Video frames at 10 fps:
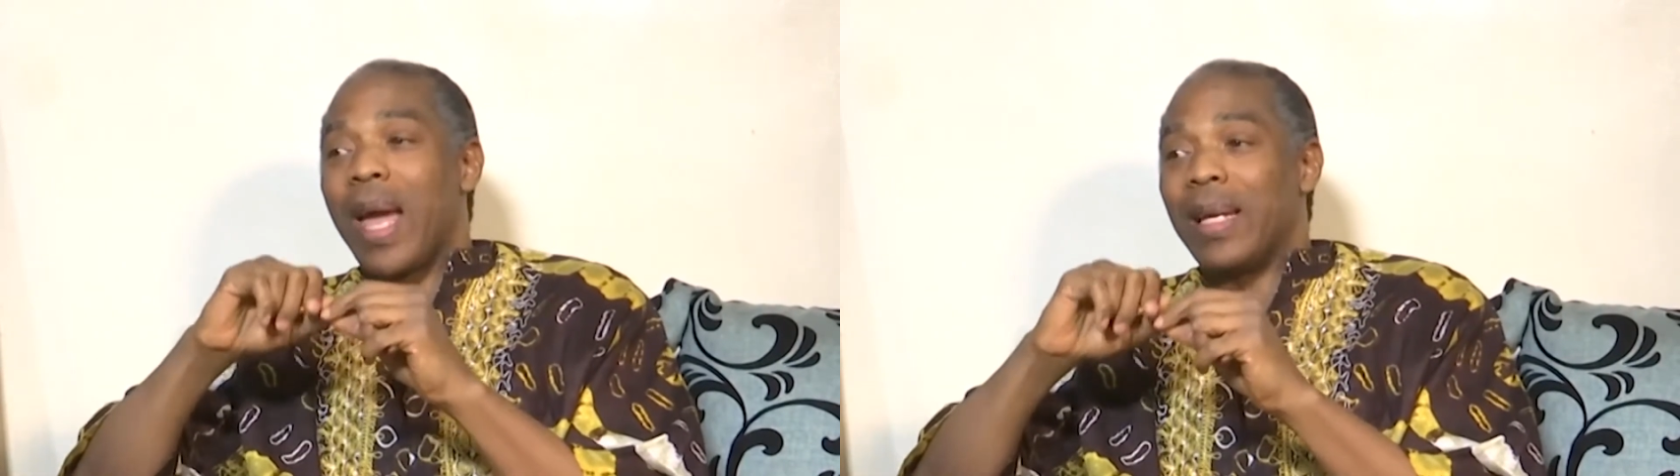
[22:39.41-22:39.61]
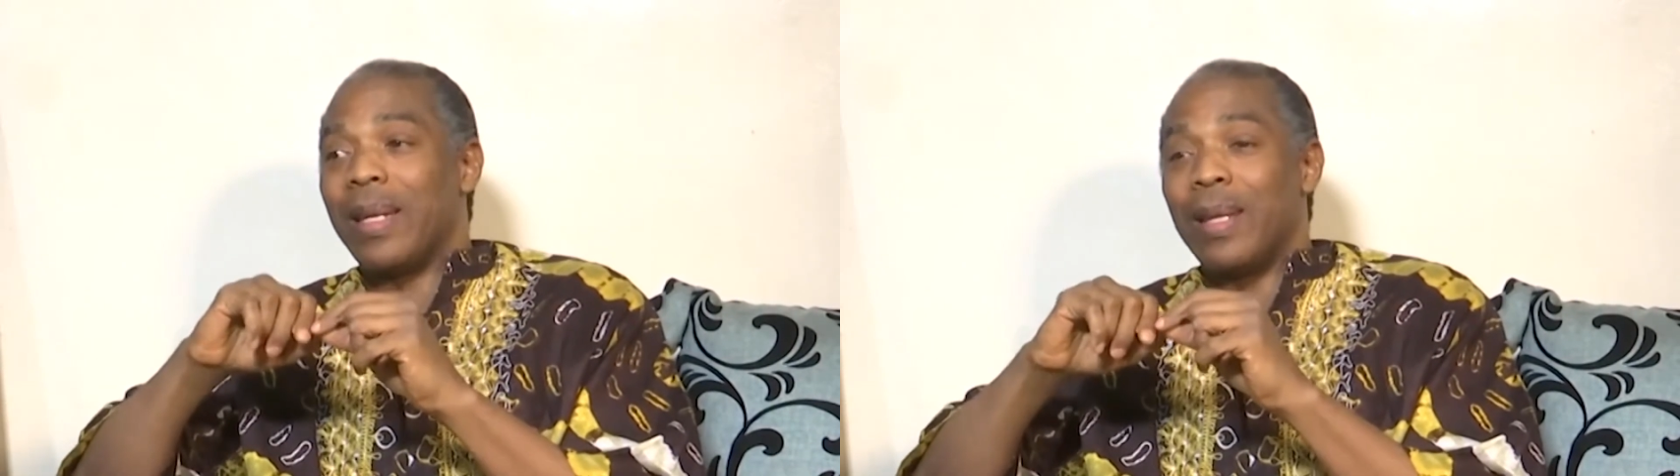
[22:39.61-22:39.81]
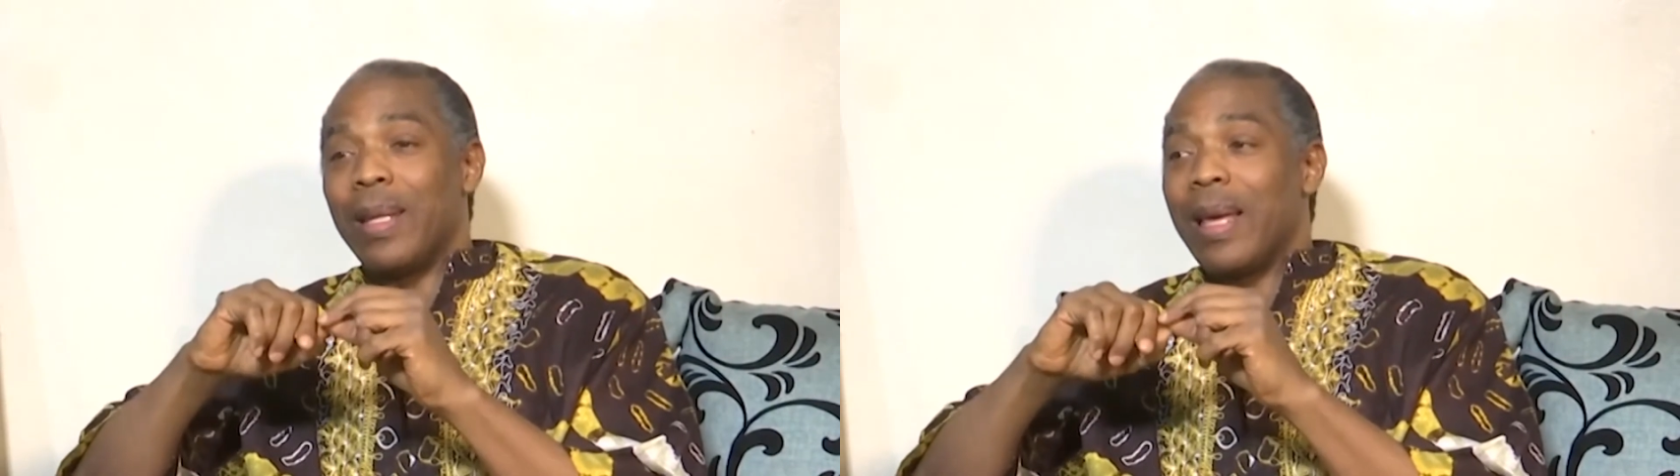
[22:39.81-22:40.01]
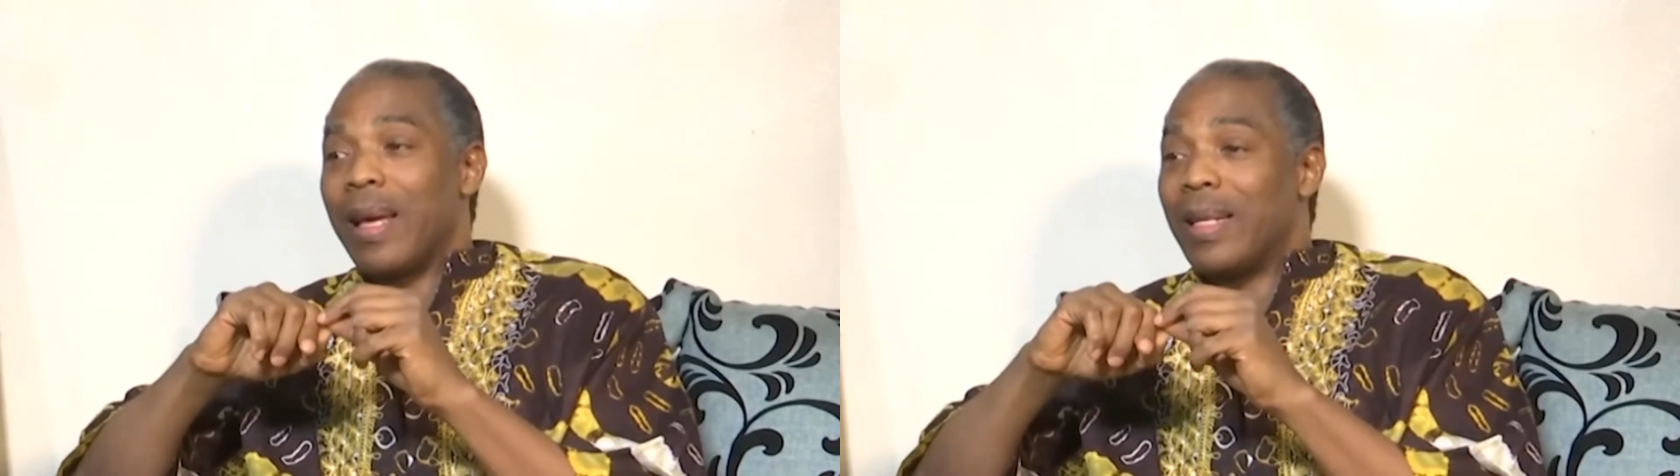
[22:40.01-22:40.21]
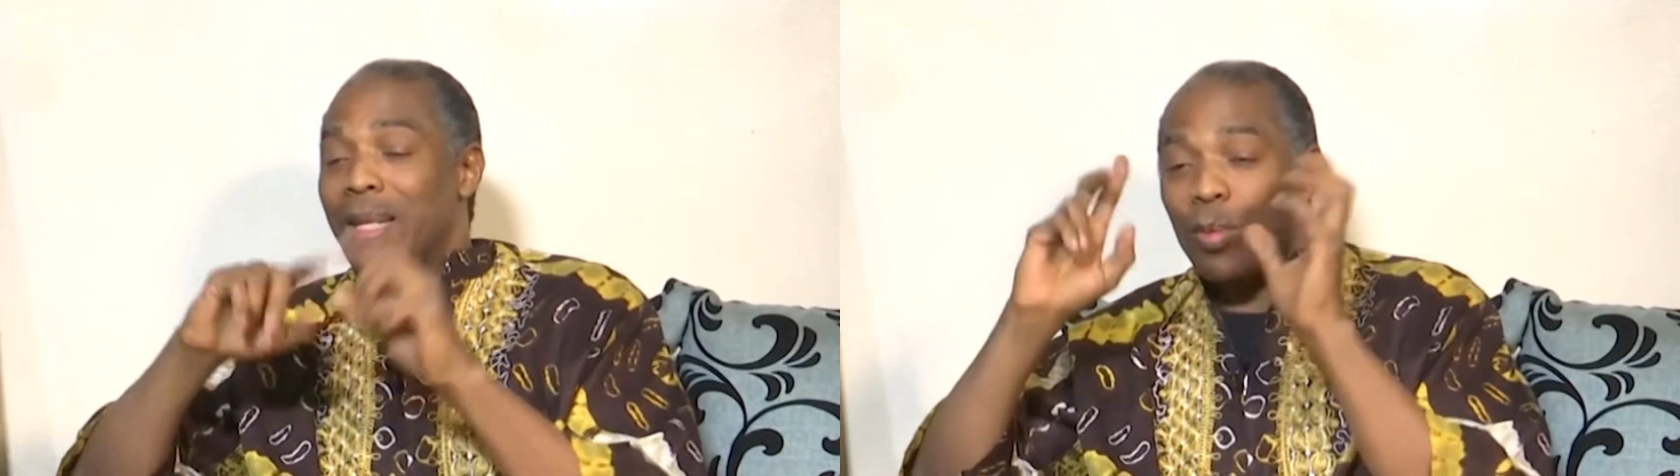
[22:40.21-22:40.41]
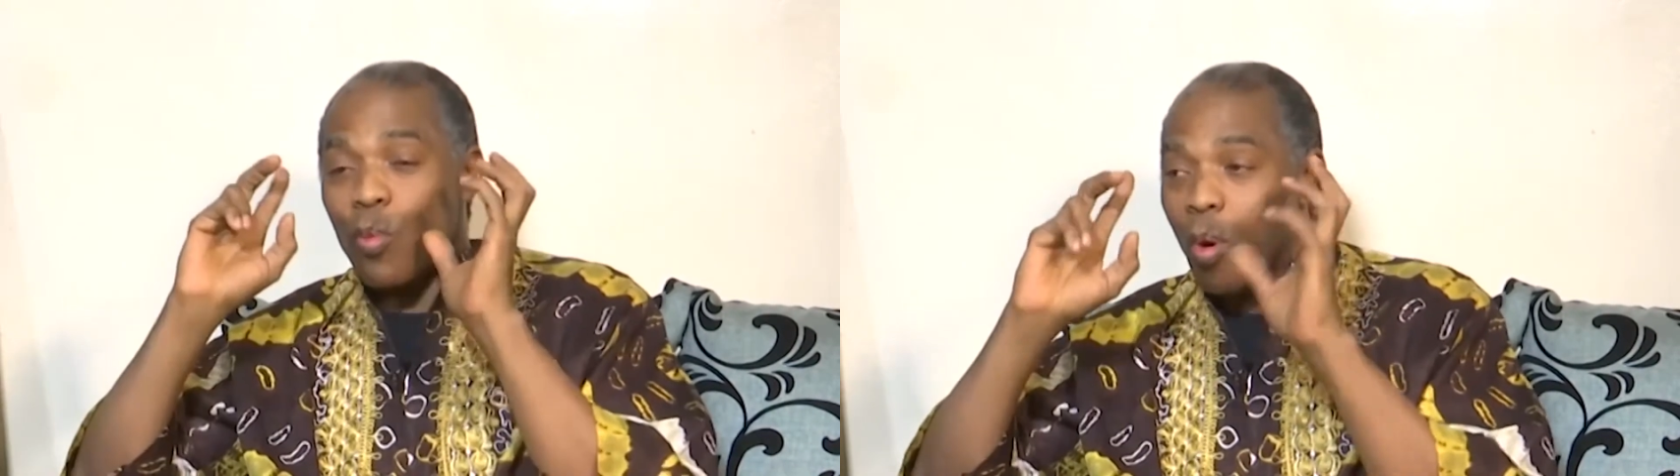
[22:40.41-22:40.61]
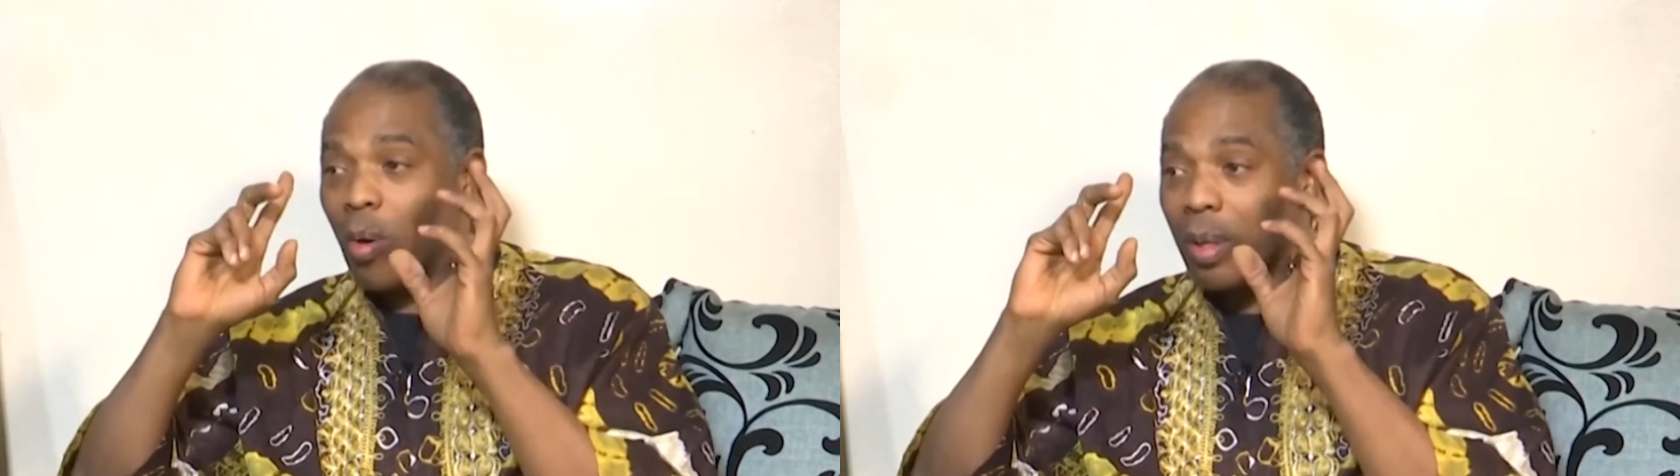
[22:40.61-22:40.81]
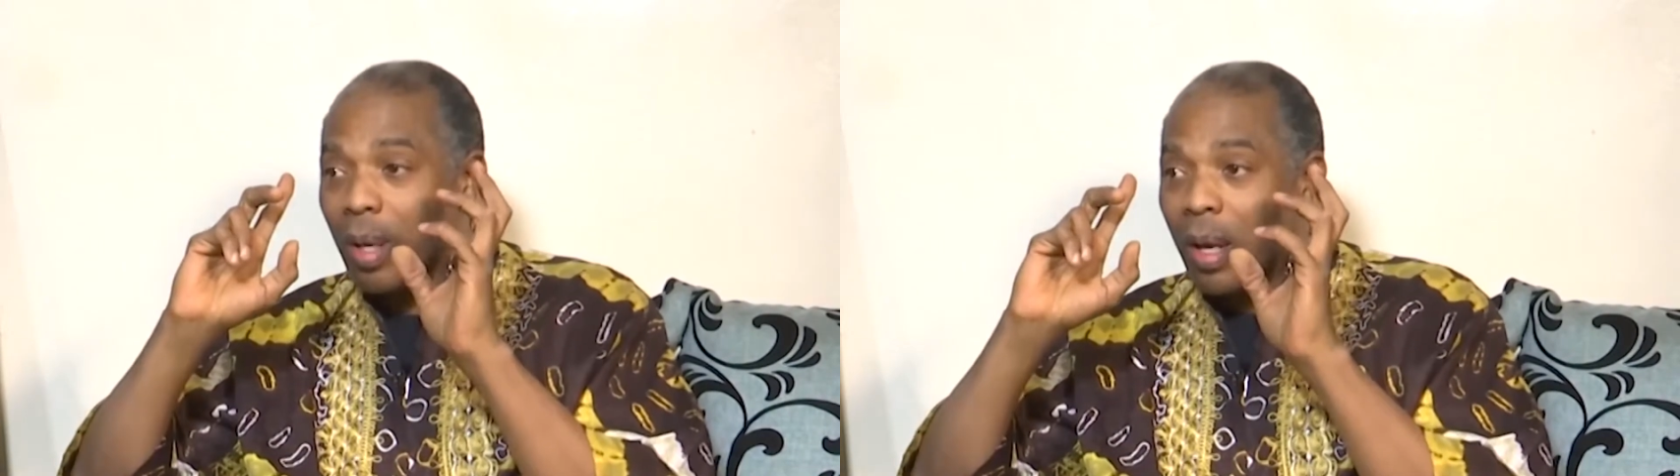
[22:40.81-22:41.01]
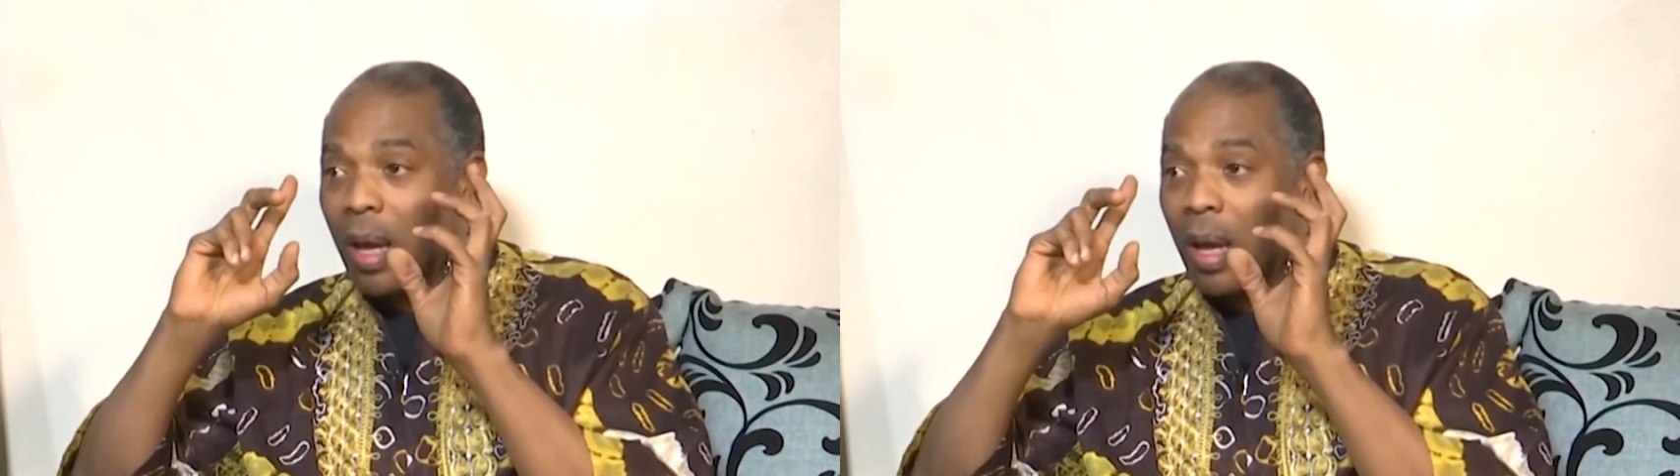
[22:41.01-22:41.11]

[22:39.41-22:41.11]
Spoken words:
in this world,